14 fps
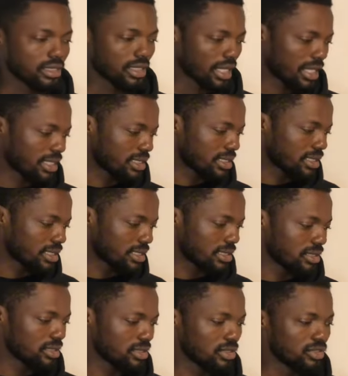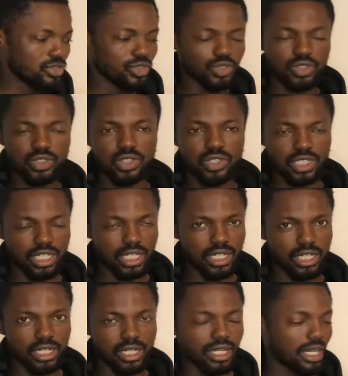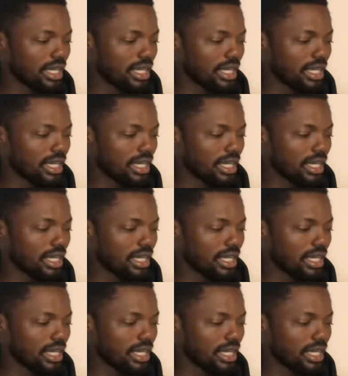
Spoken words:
Nike, New Yorker.